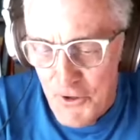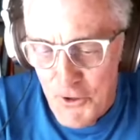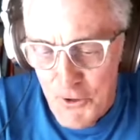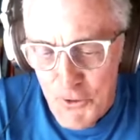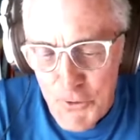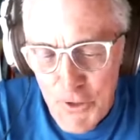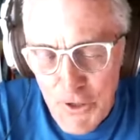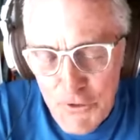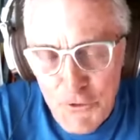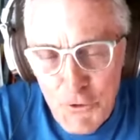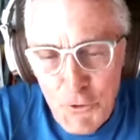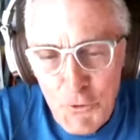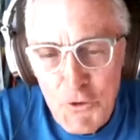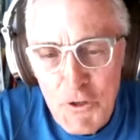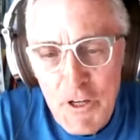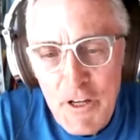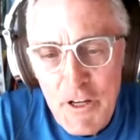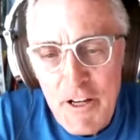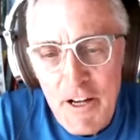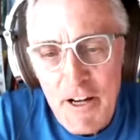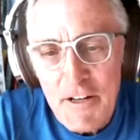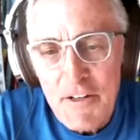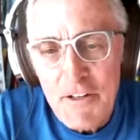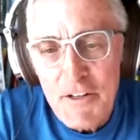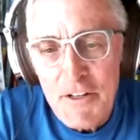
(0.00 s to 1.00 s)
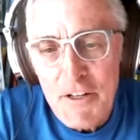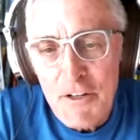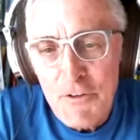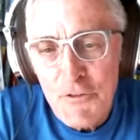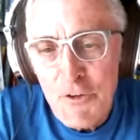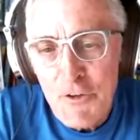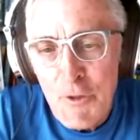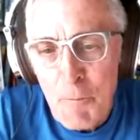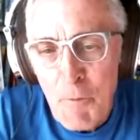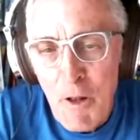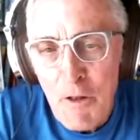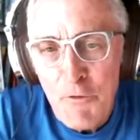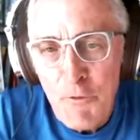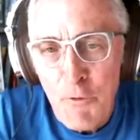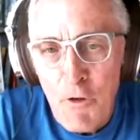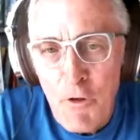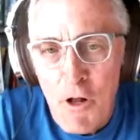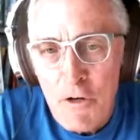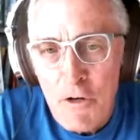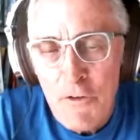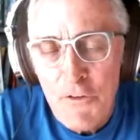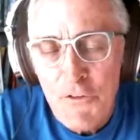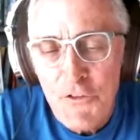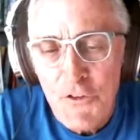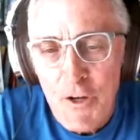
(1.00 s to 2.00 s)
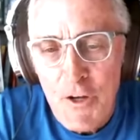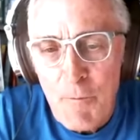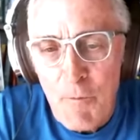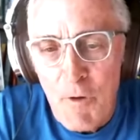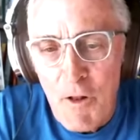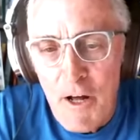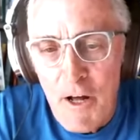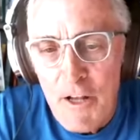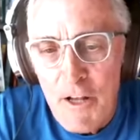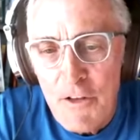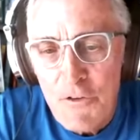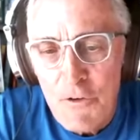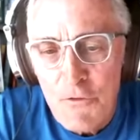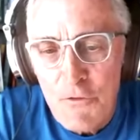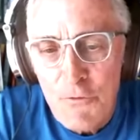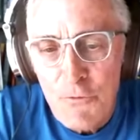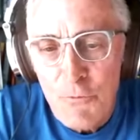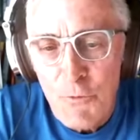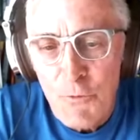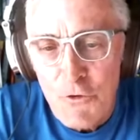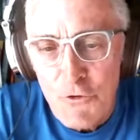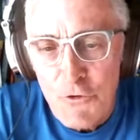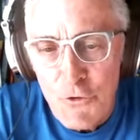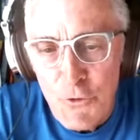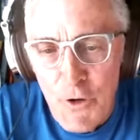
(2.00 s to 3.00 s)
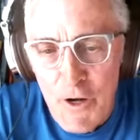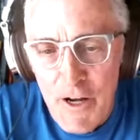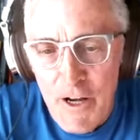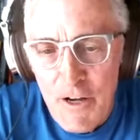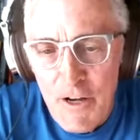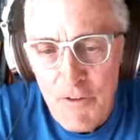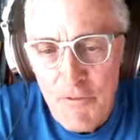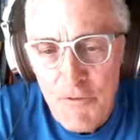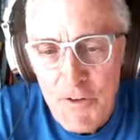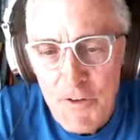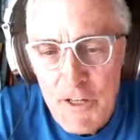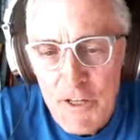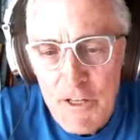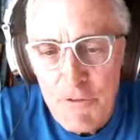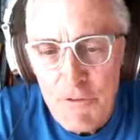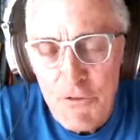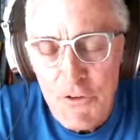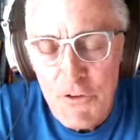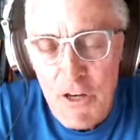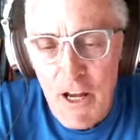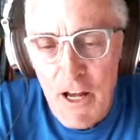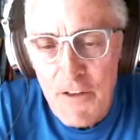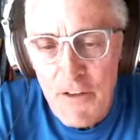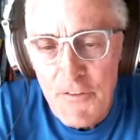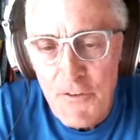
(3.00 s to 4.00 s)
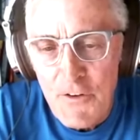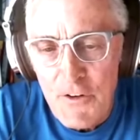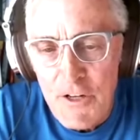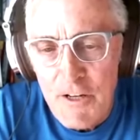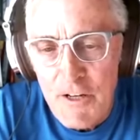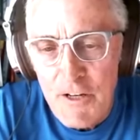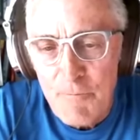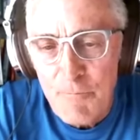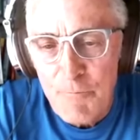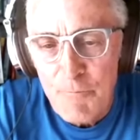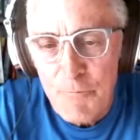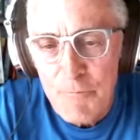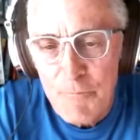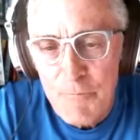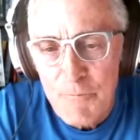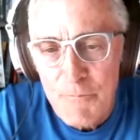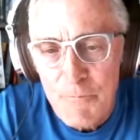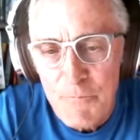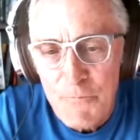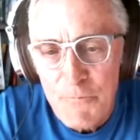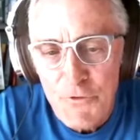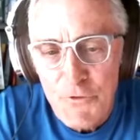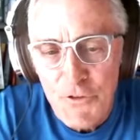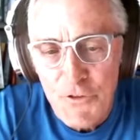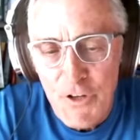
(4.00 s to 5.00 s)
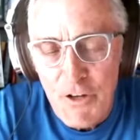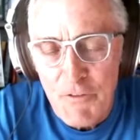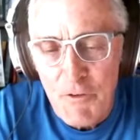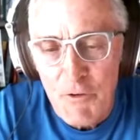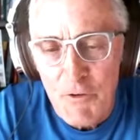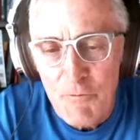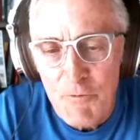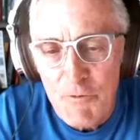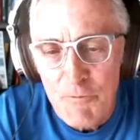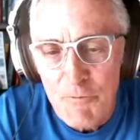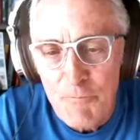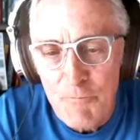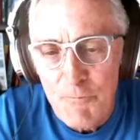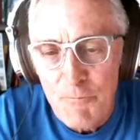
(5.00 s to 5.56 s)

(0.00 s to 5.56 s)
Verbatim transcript: who has a unique idea, somewhat along the same lines as what you have. He gives the athlete seven